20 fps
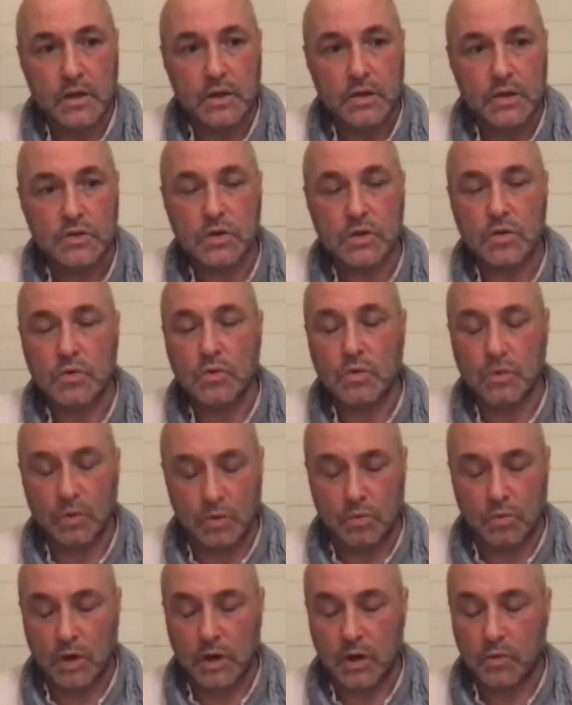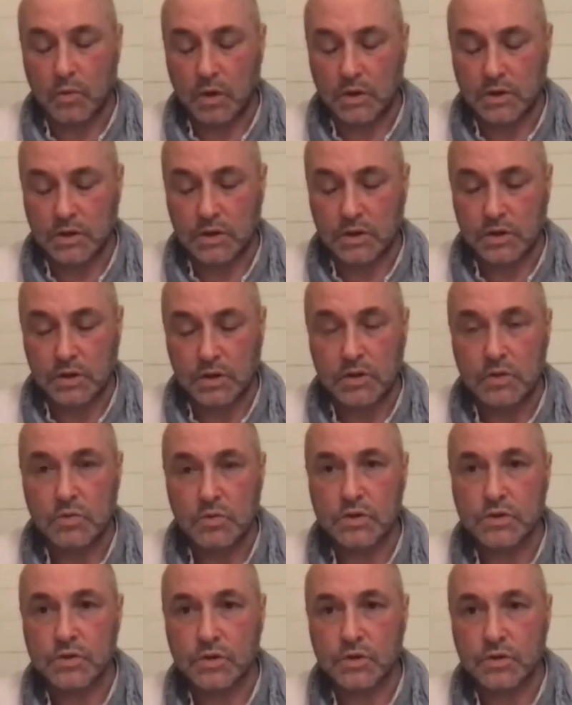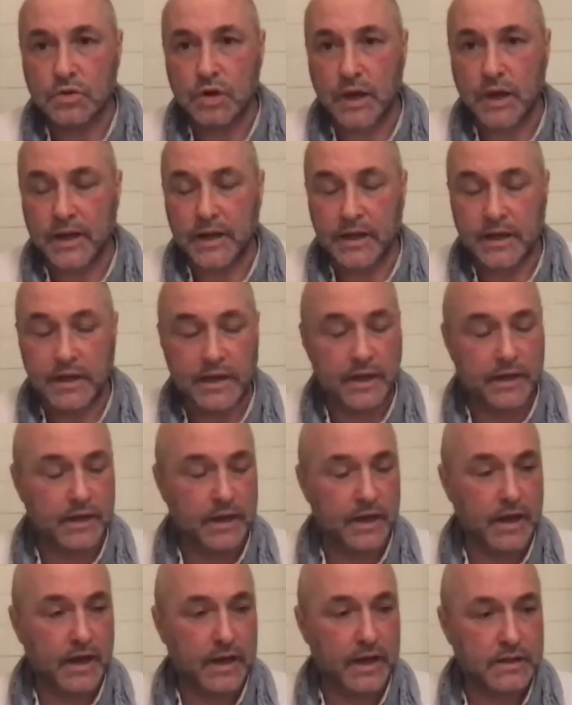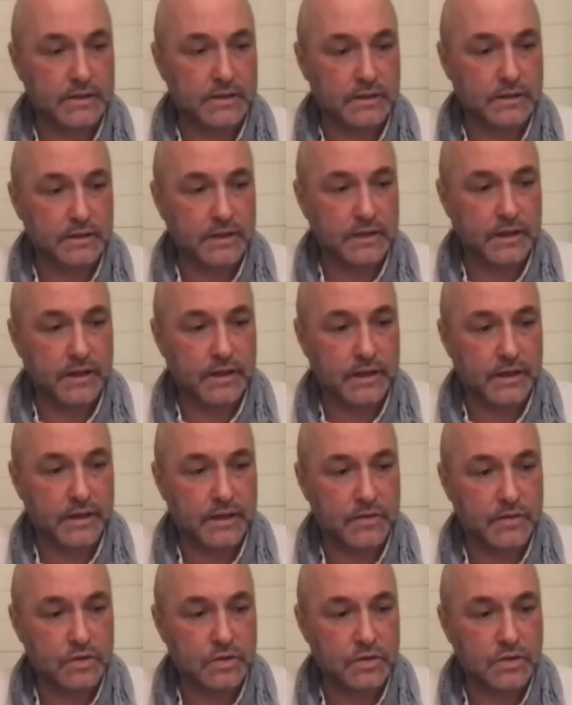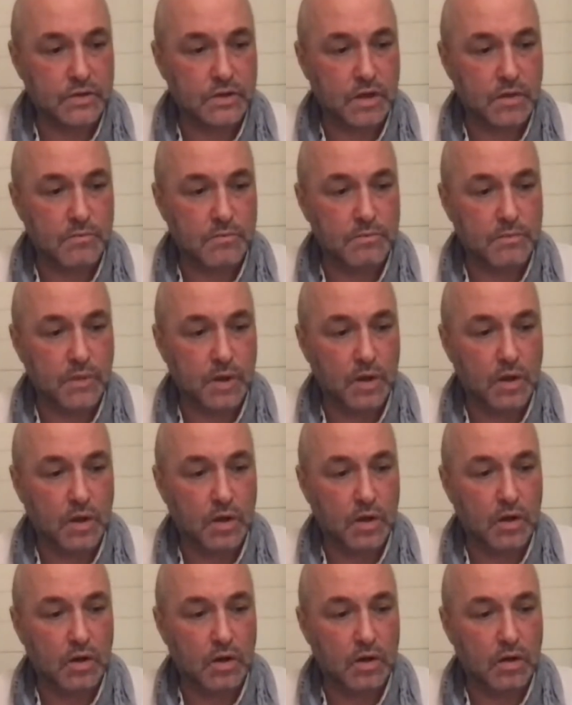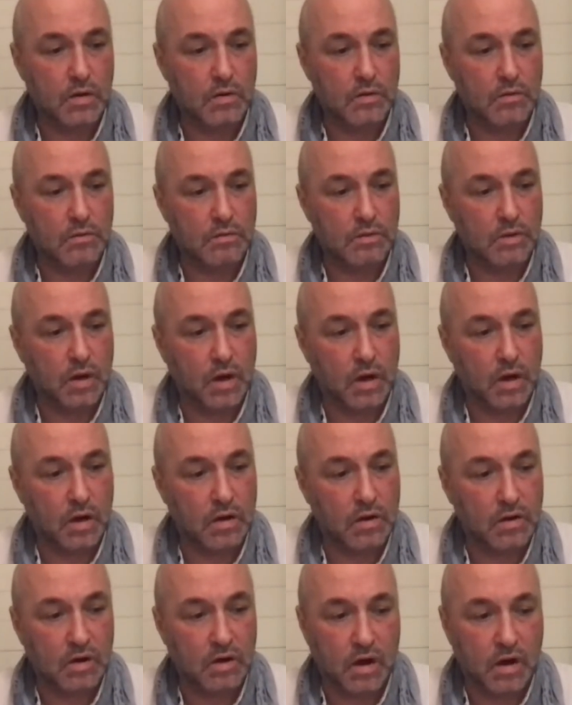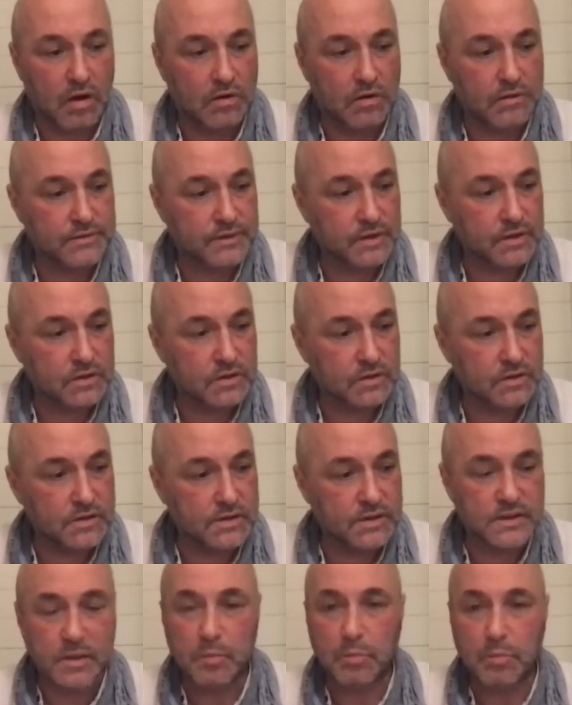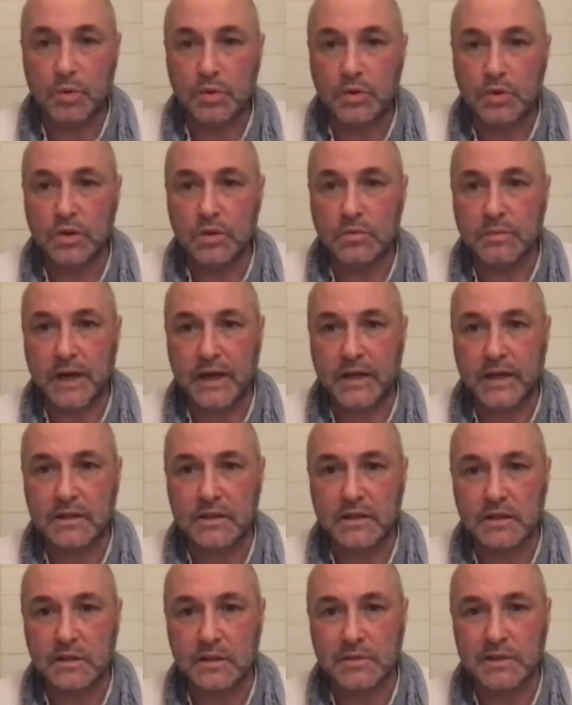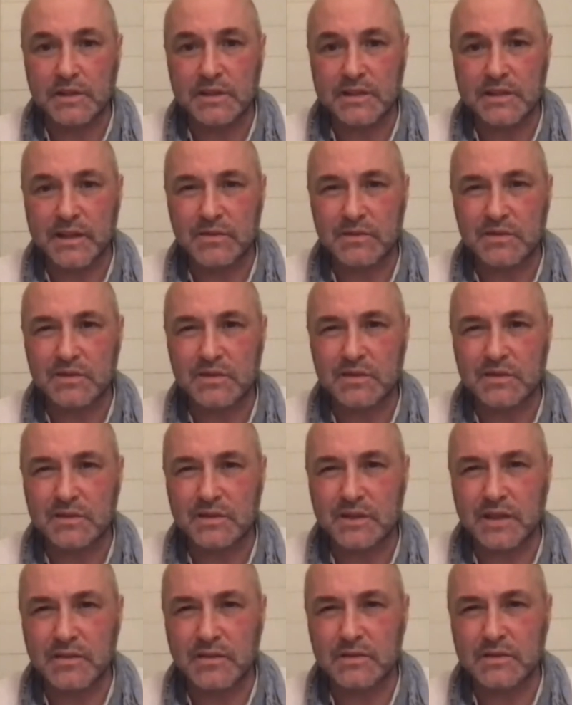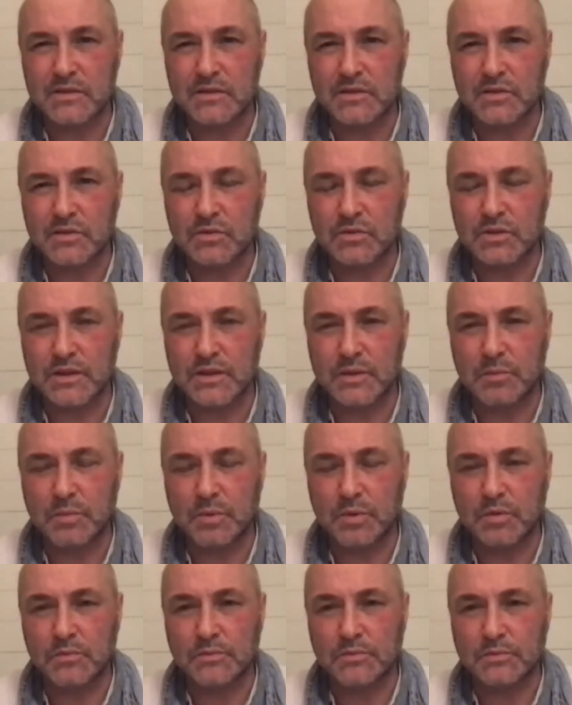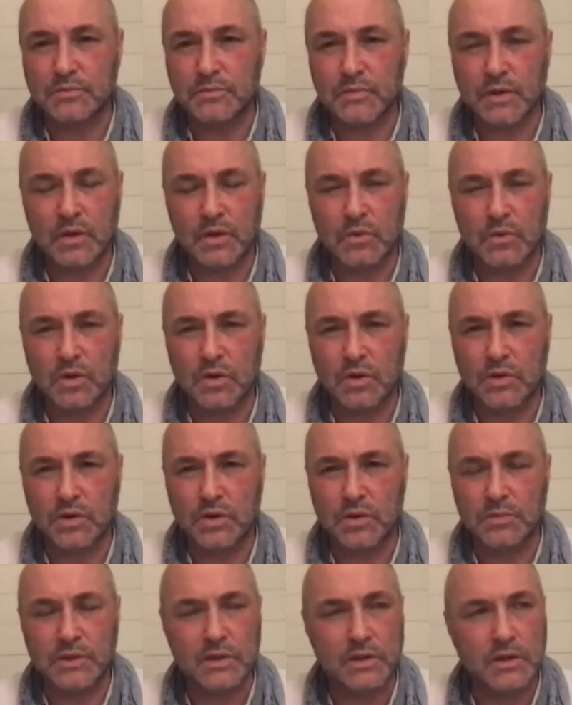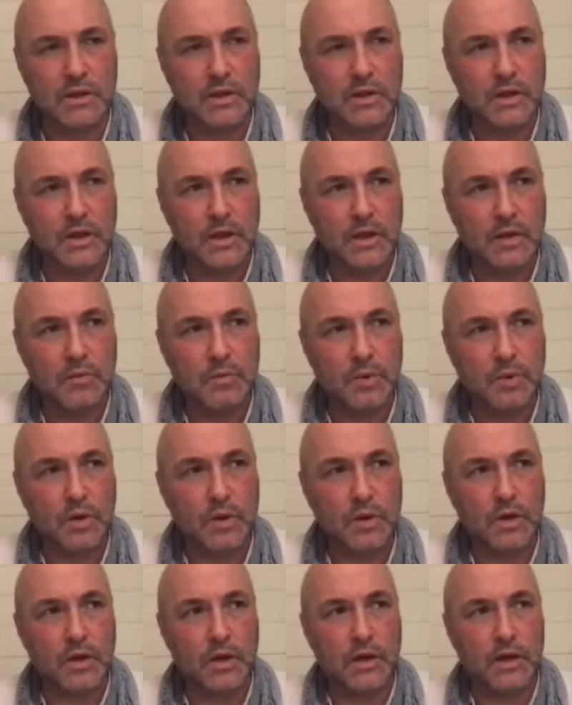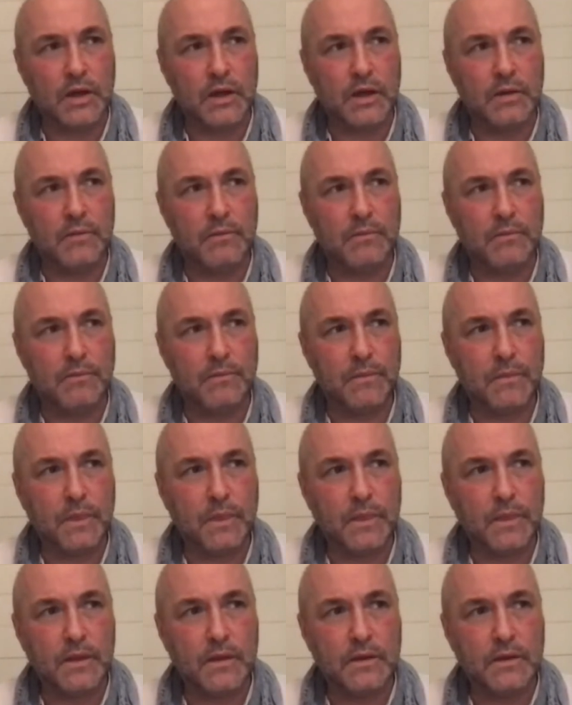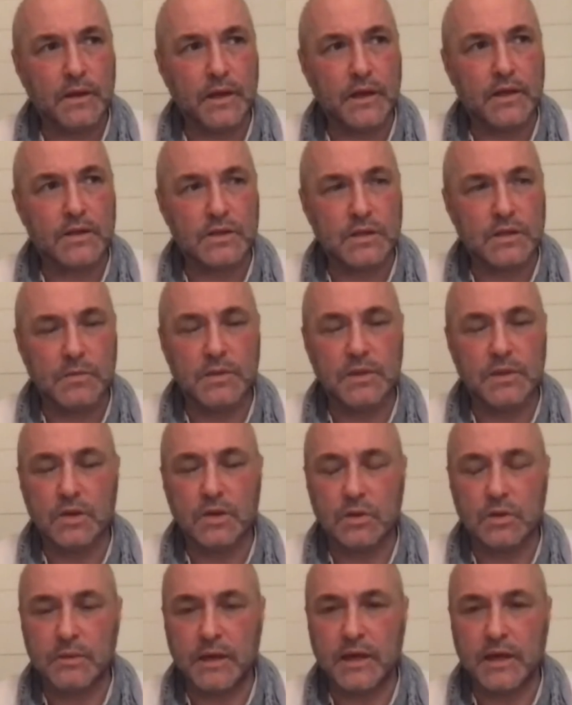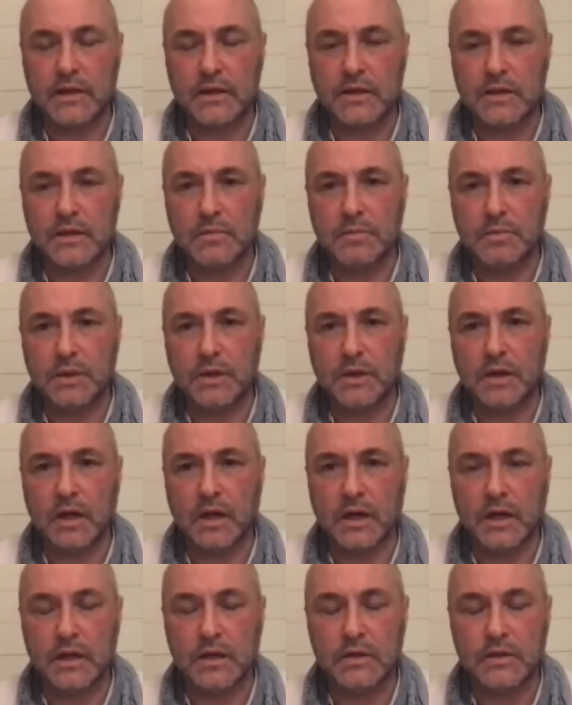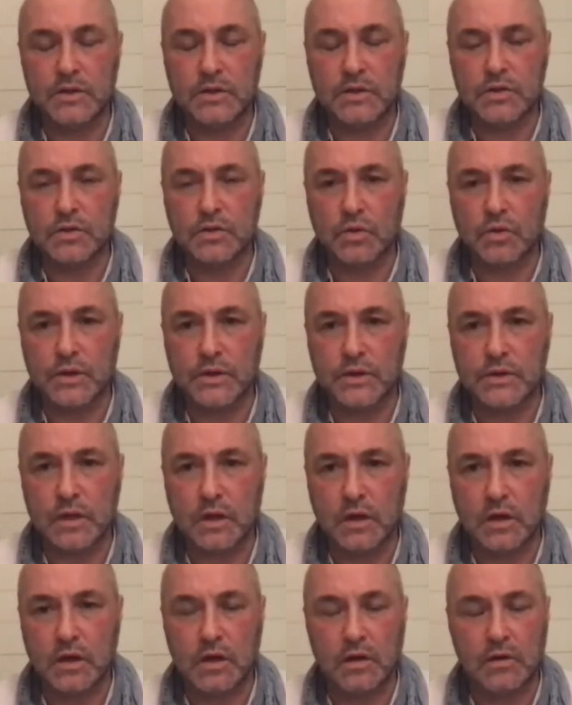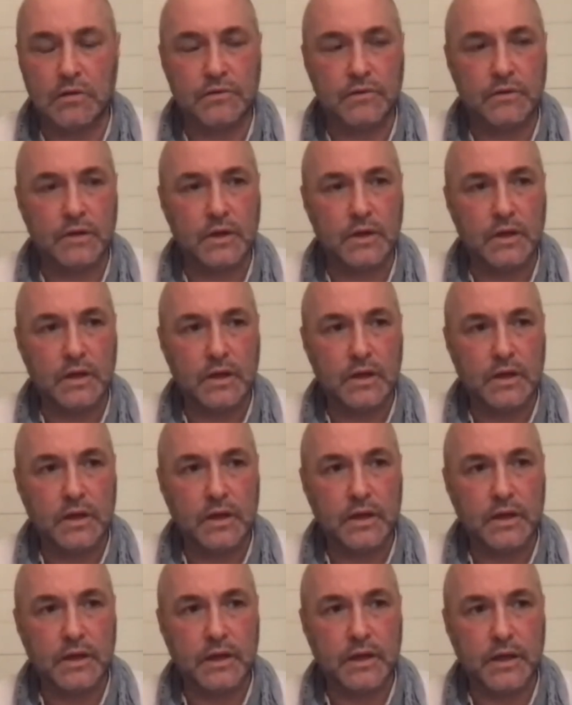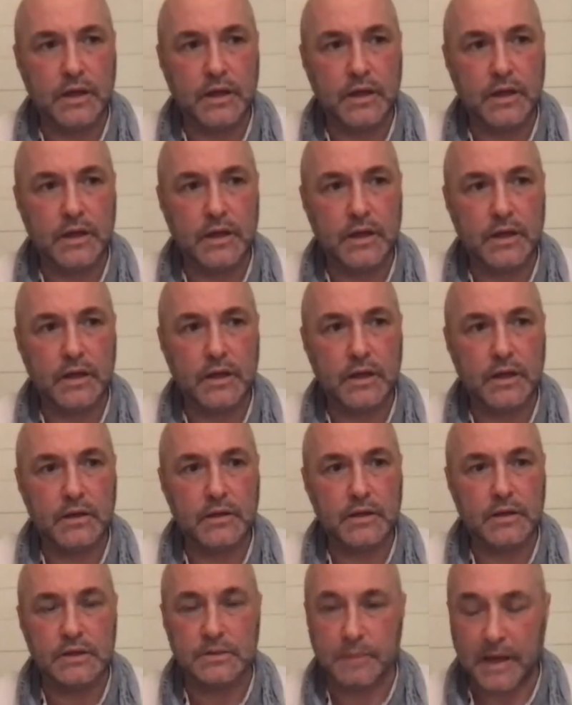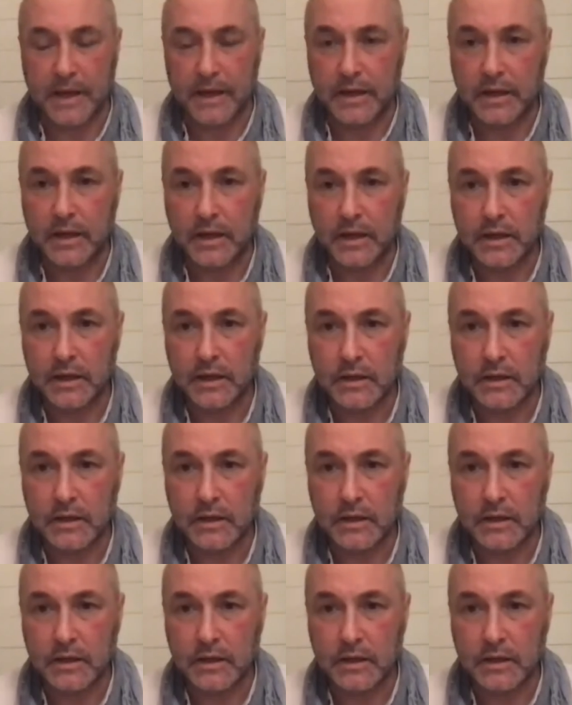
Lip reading: so what I wanted to do was to try and get at some of the simple humanity. I mean, sounds so simple. You know, we're all human, but get at some of the humanity behind the stories of these men,